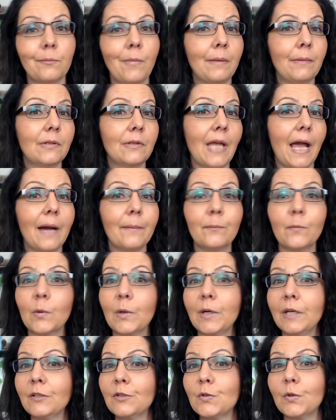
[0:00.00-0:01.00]
maybe tap more
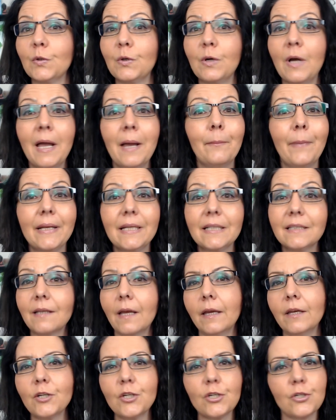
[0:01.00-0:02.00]
into
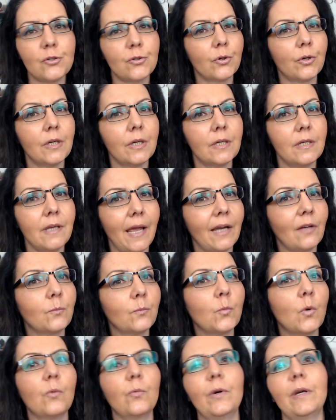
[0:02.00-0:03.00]
meditation to connect
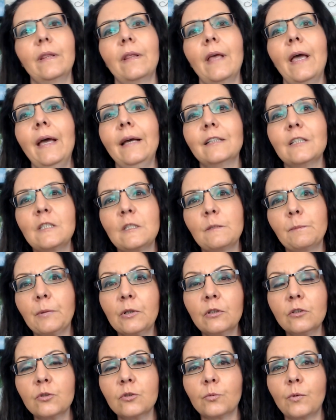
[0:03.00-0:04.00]
more with the
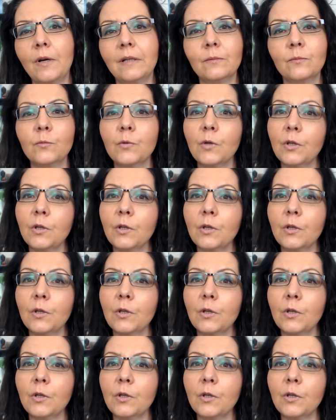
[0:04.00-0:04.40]
spirit realm,